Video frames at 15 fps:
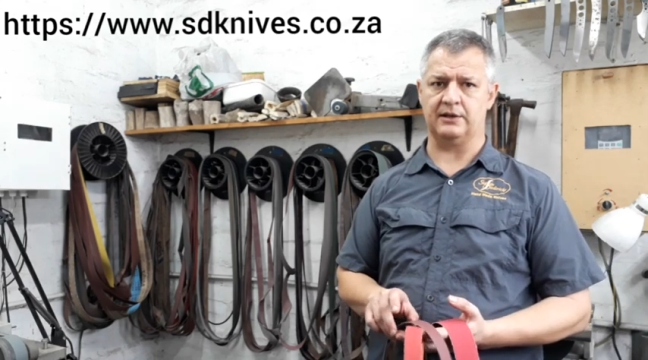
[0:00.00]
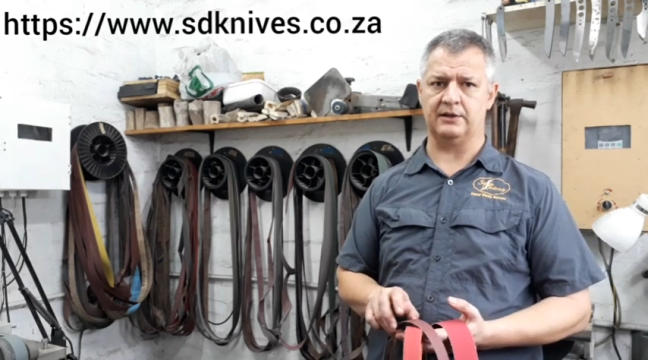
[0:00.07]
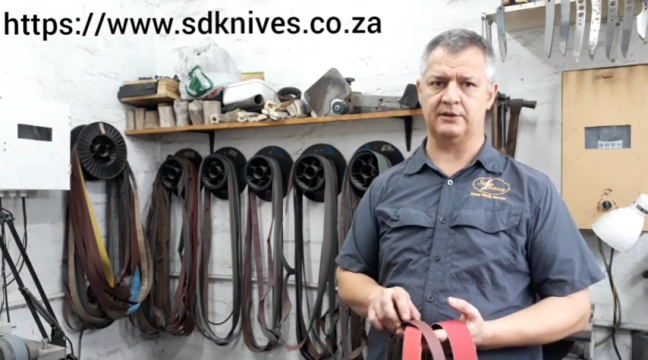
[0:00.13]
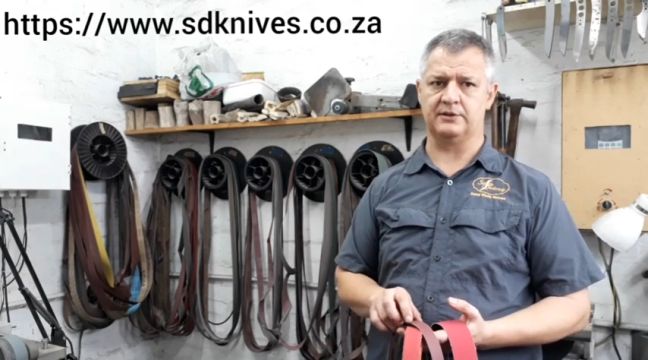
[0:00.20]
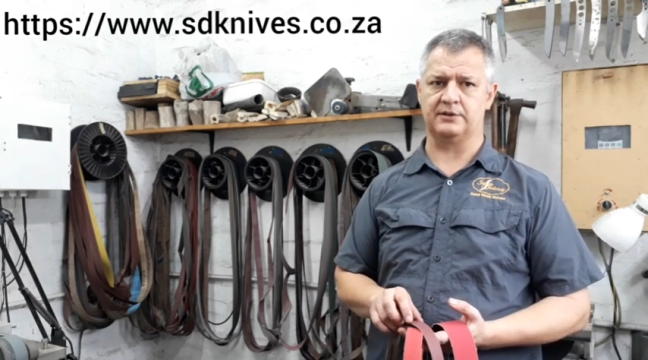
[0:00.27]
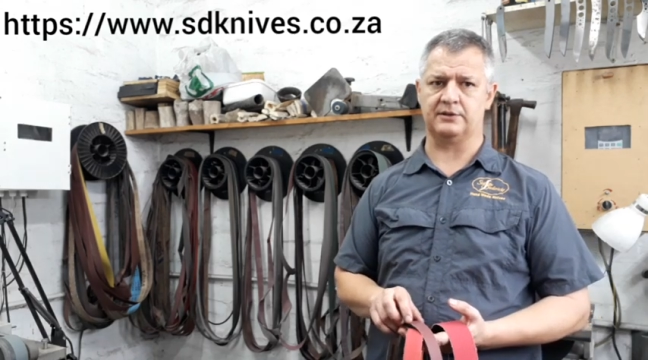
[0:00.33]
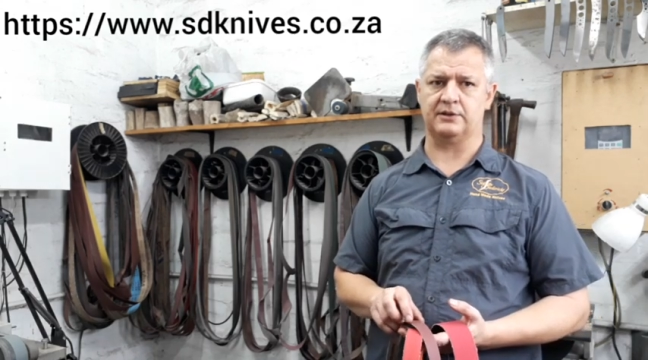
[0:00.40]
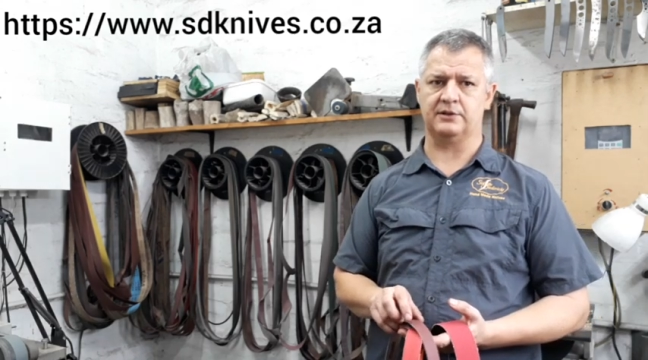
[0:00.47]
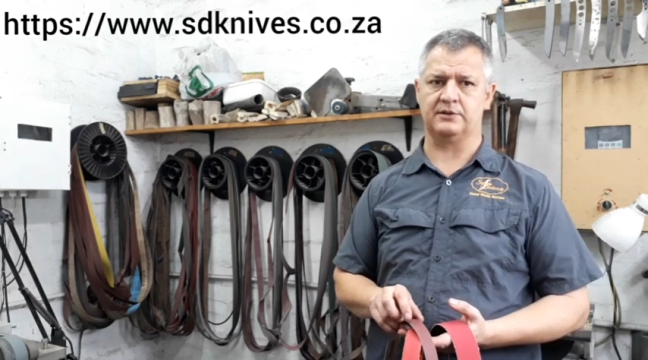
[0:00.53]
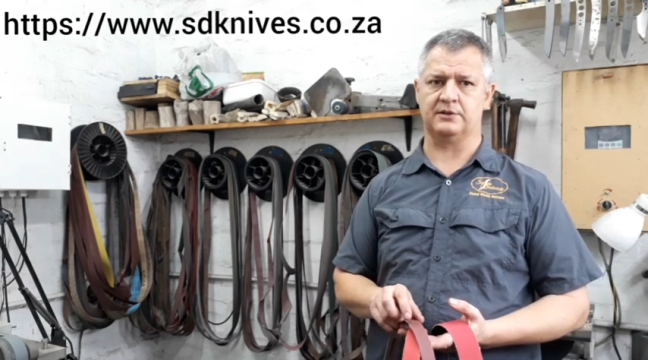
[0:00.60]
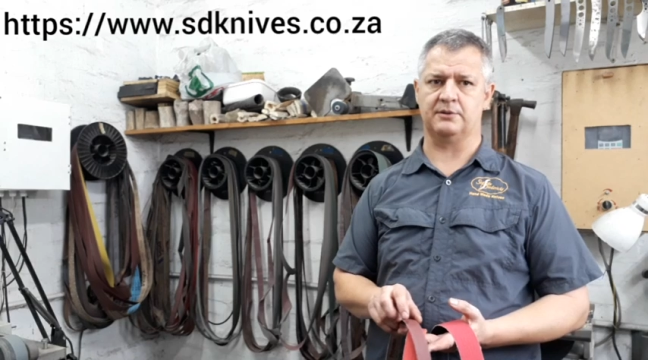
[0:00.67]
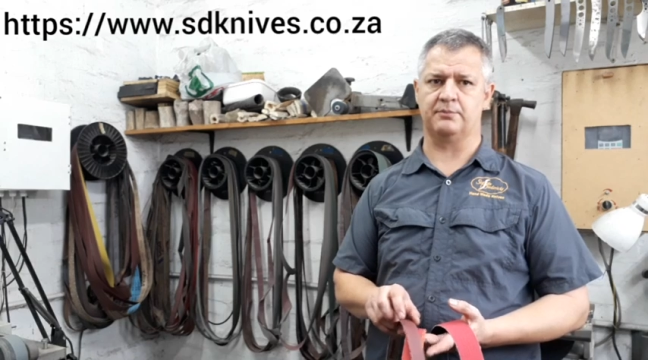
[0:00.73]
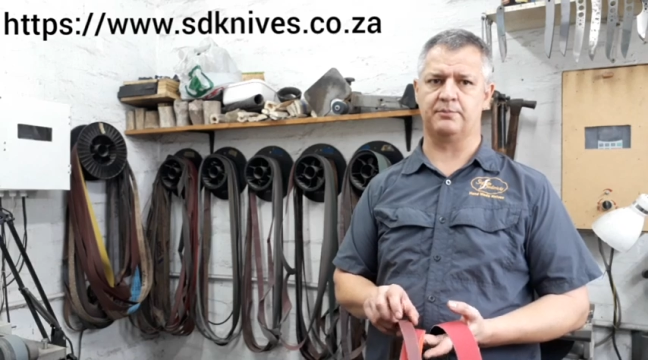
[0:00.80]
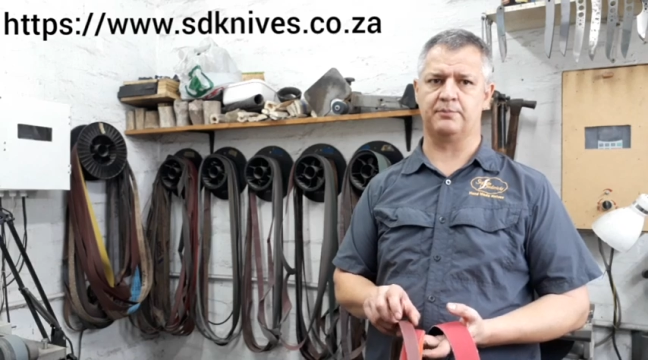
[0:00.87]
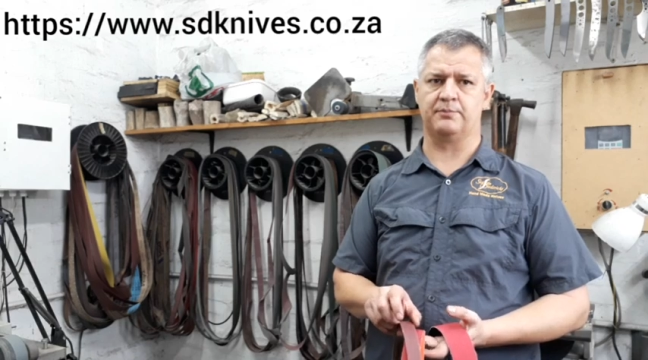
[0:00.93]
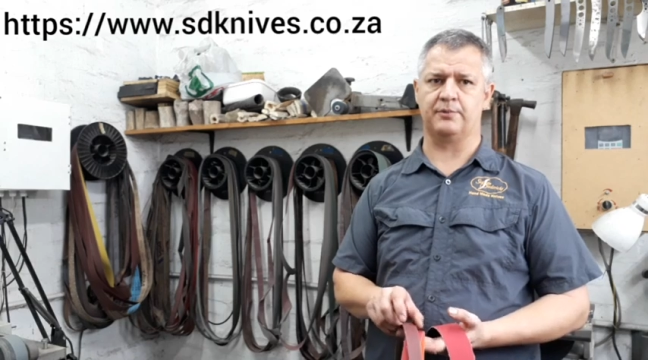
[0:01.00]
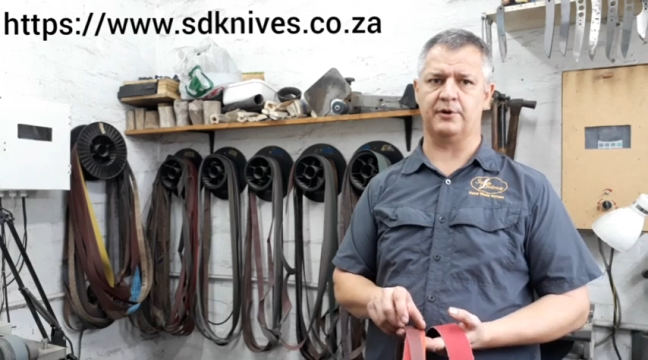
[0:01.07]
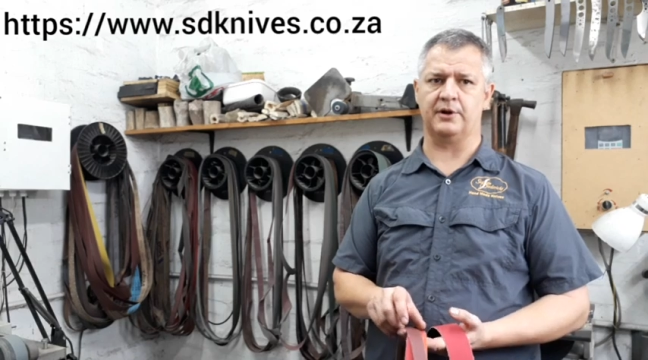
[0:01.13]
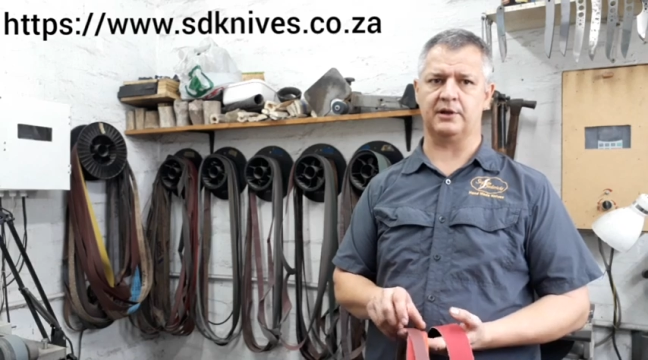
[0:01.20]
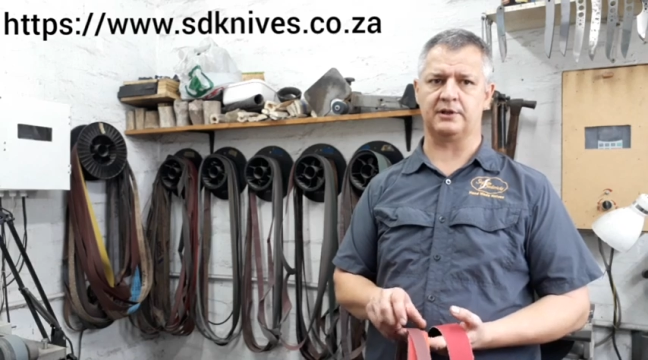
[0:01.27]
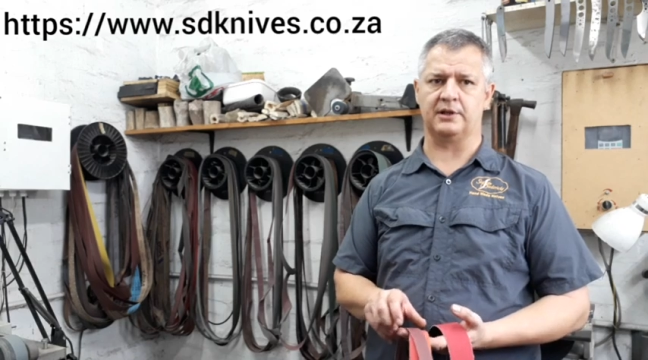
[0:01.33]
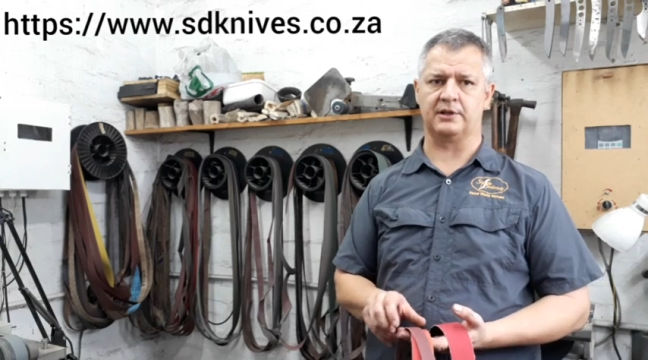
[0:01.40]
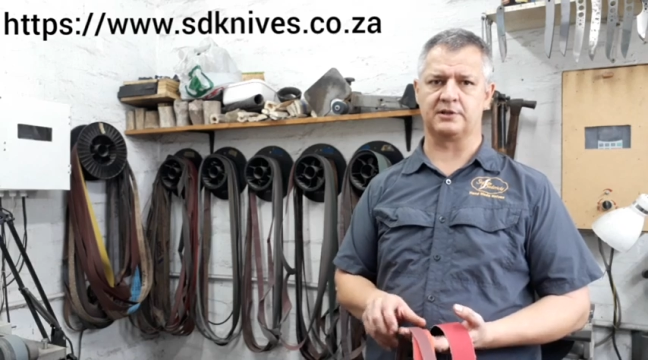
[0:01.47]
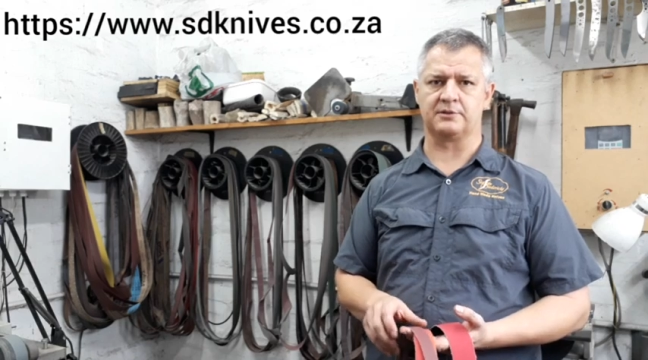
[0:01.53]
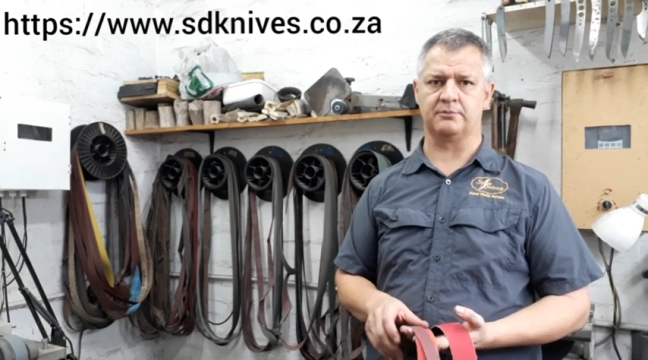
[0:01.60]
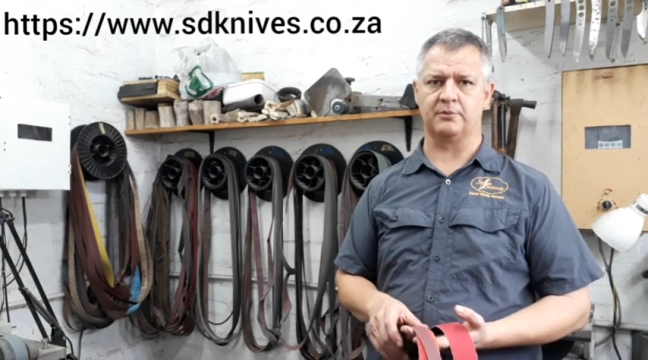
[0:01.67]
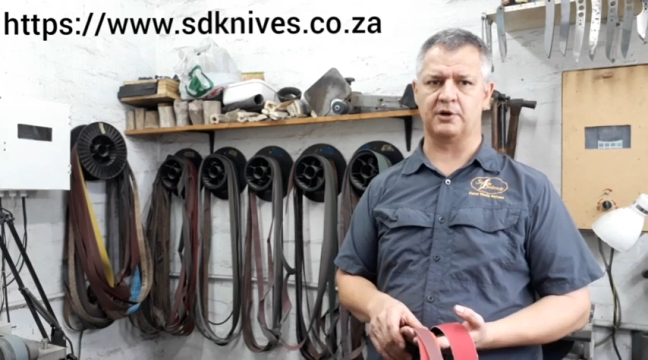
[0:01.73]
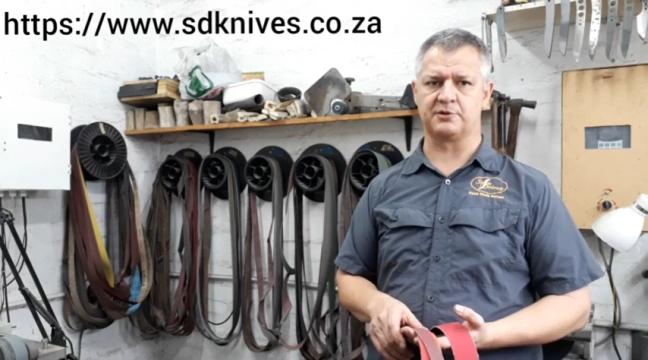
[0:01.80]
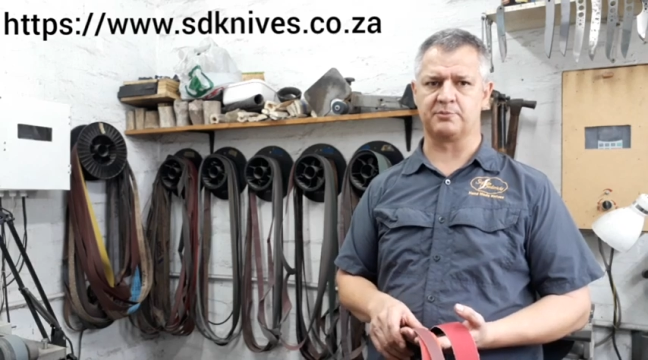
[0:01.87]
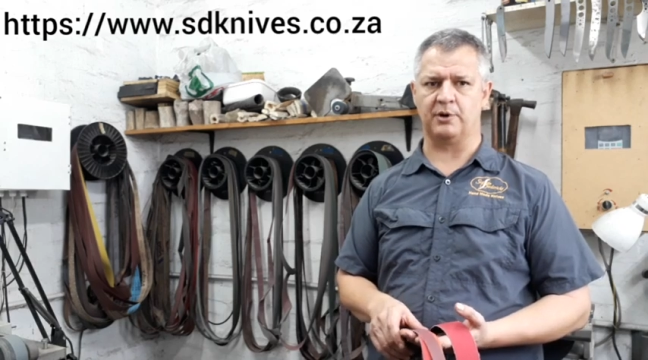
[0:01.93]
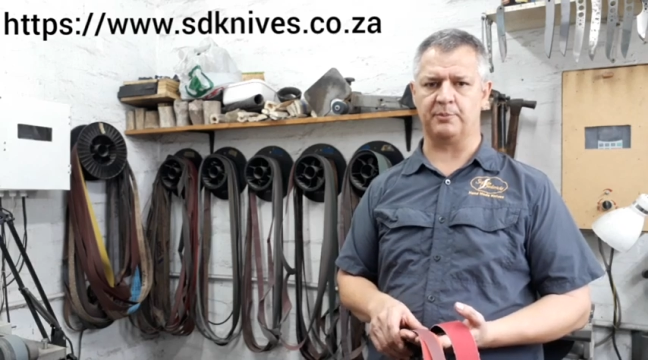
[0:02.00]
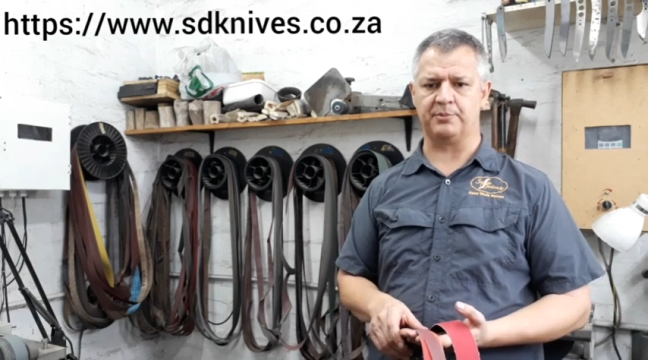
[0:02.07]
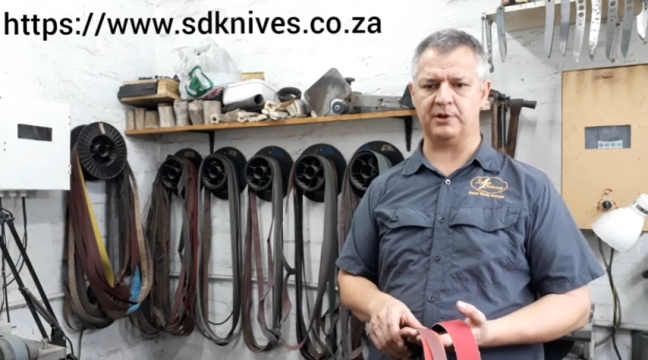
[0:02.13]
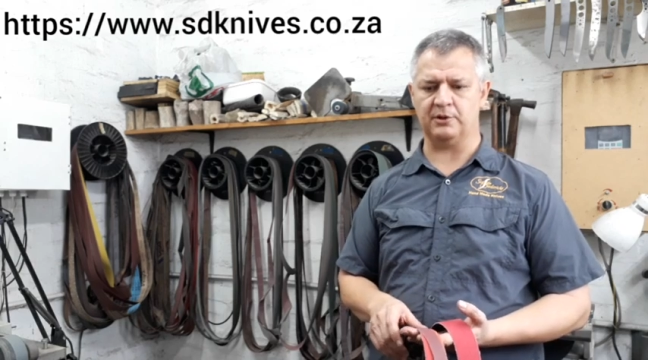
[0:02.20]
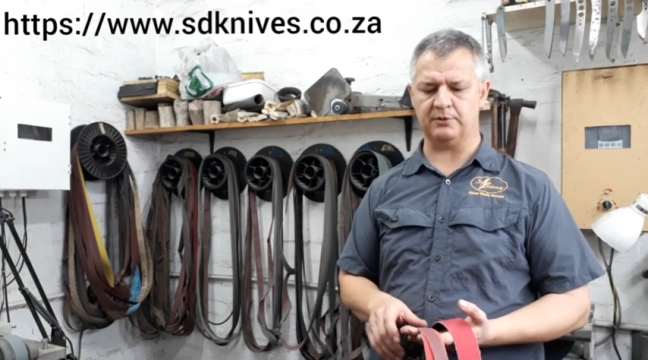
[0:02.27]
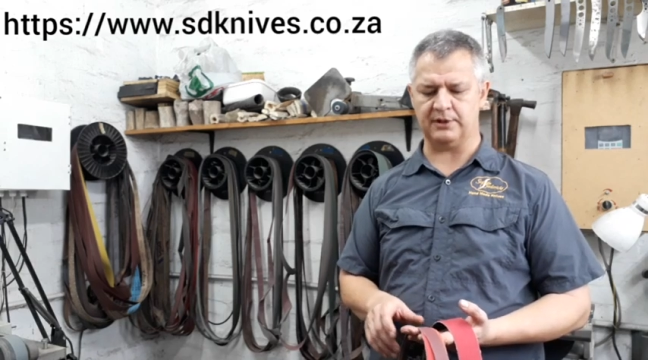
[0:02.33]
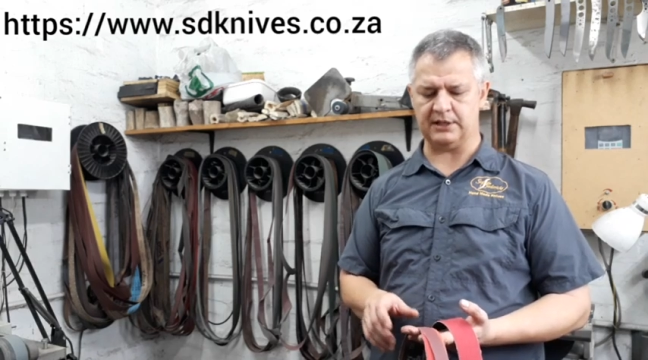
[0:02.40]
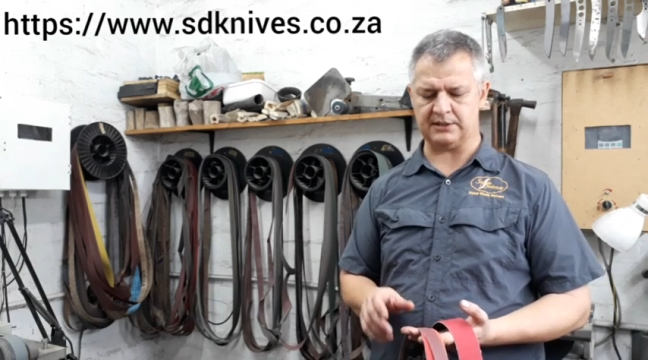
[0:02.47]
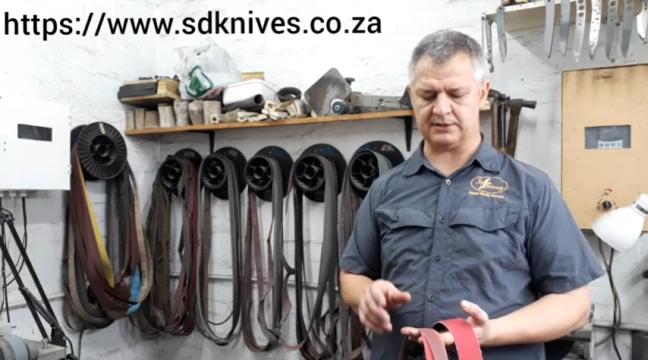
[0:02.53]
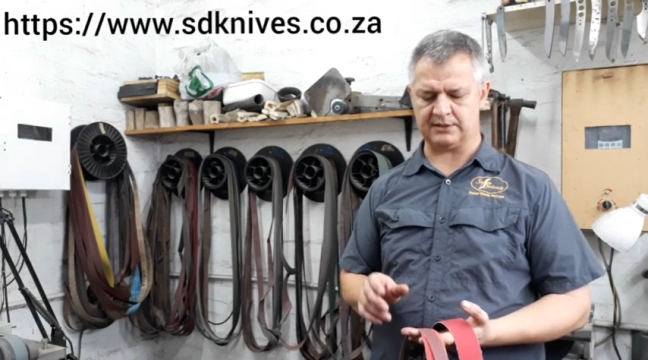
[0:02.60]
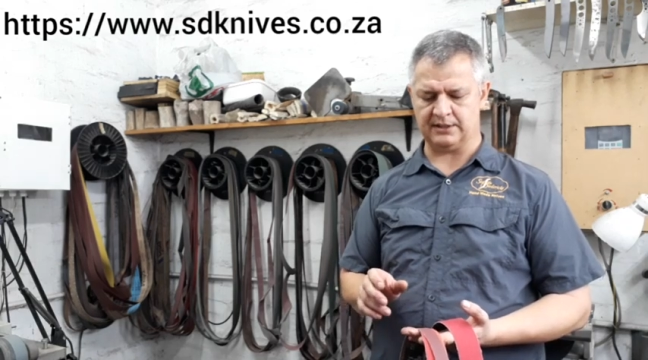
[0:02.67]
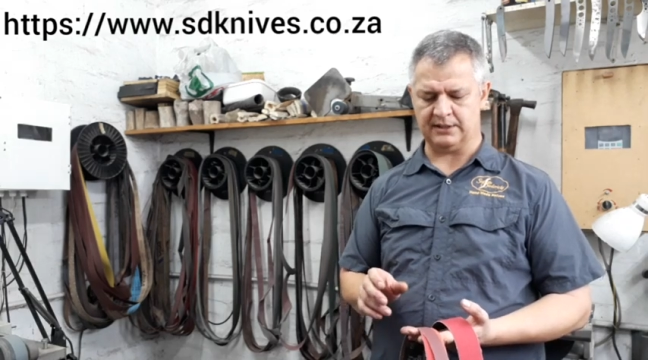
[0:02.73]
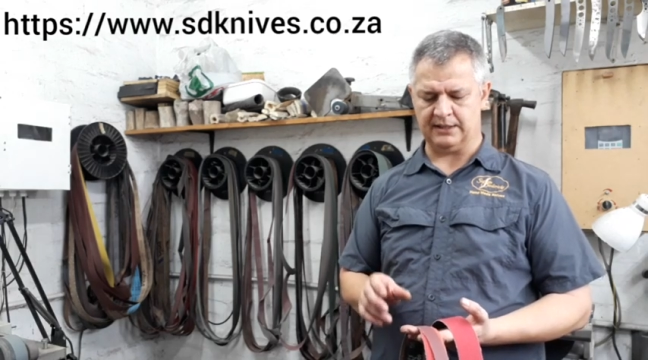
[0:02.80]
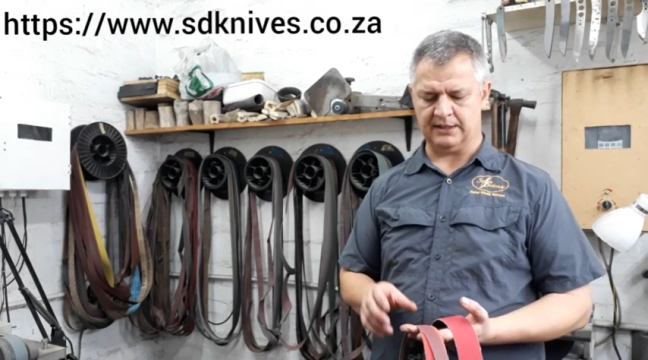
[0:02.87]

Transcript: is the product that's most popular with us.